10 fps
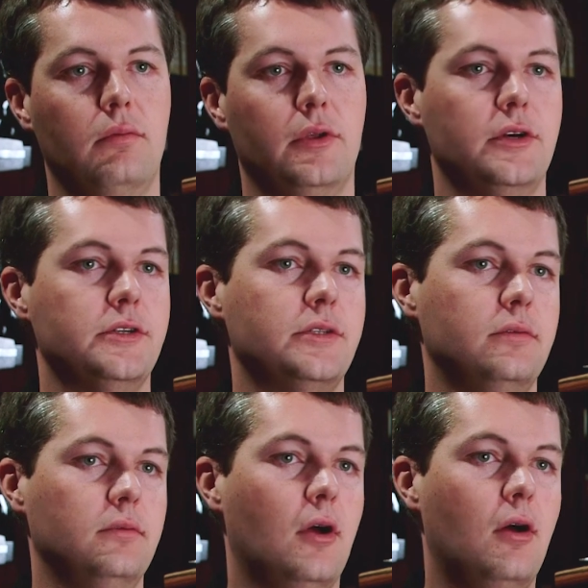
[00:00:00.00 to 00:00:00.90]
there's
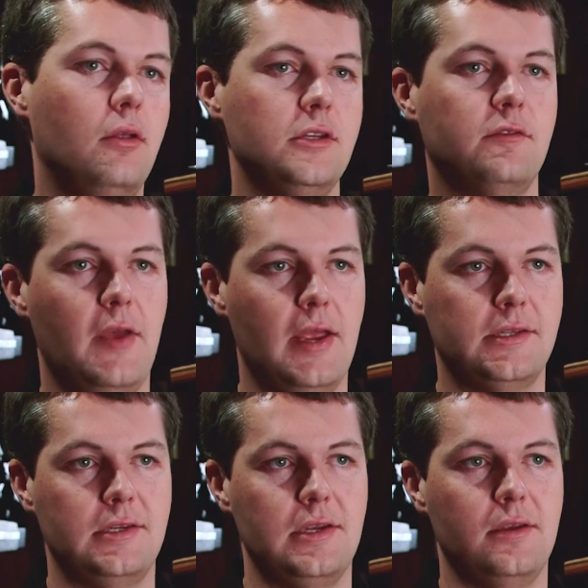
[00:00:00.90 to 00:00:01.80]
all these
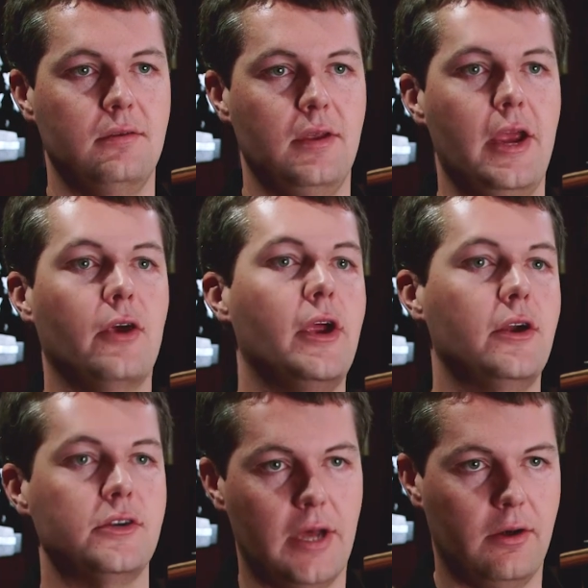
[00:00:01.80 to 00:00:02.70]
fancy
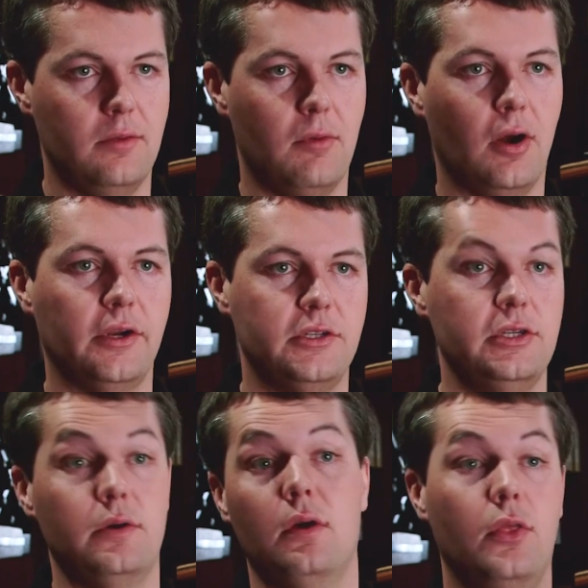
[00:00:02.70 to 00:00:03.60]
aerators out on the market
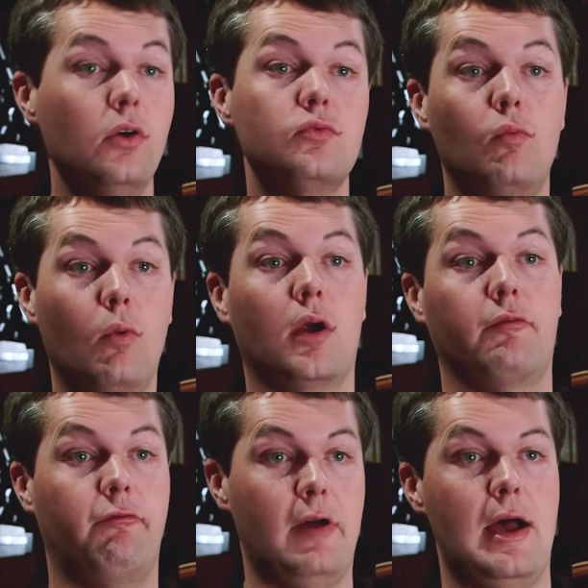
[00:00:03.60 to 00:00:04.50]
too. Those work
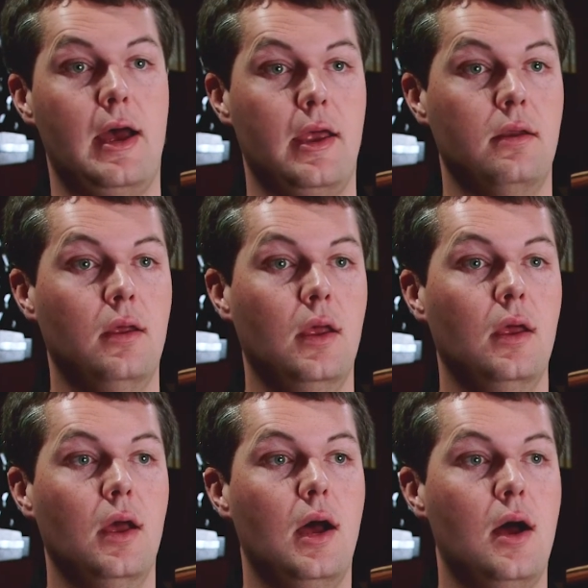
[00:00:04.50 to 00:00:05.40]
fine,
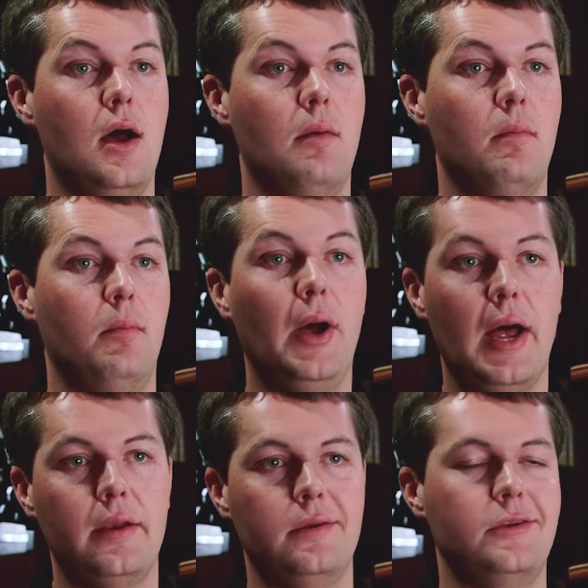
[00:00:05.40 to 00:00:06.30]

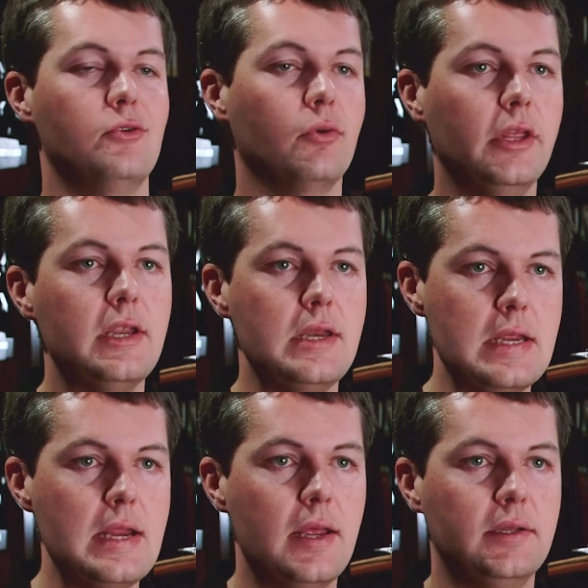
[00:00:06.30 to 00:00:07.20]
but do you really
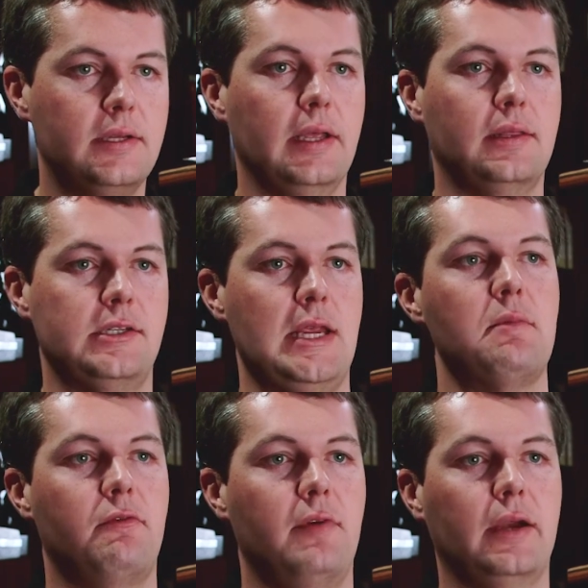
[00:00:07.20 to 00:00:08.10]
need it to get the
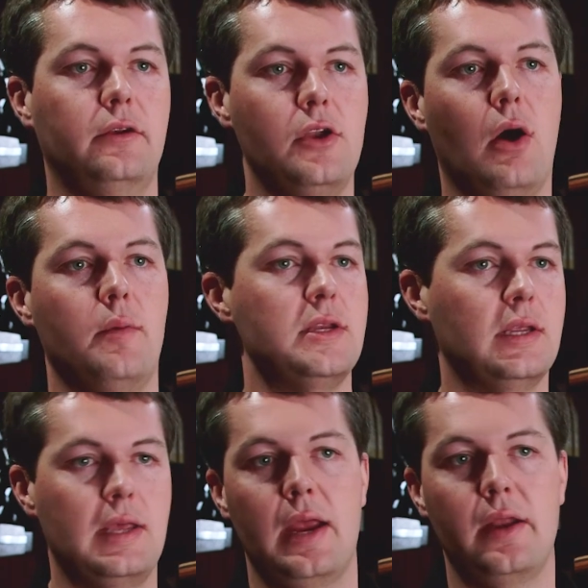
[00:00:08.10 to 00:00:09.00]
same effect? No, I mean,
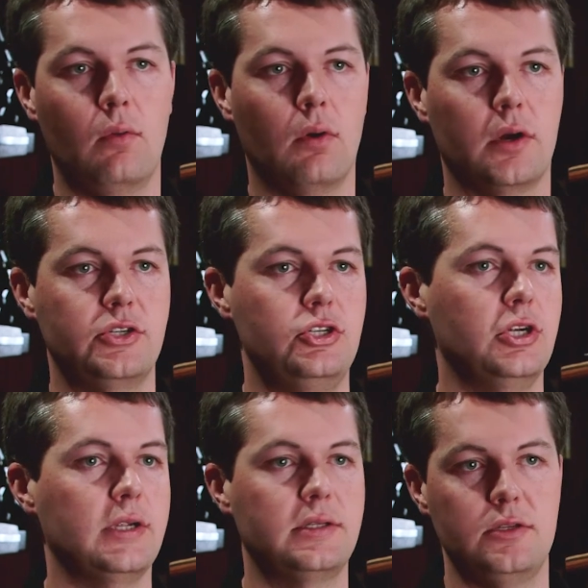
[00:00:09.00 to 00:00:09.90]
decanting works
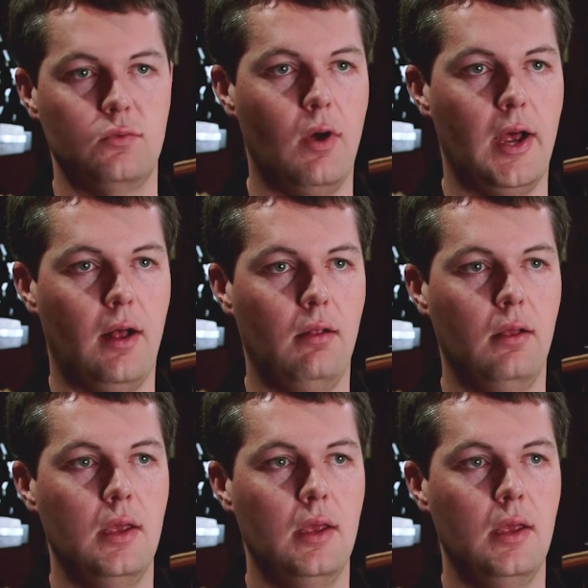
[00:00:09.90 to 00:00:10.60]
just as well,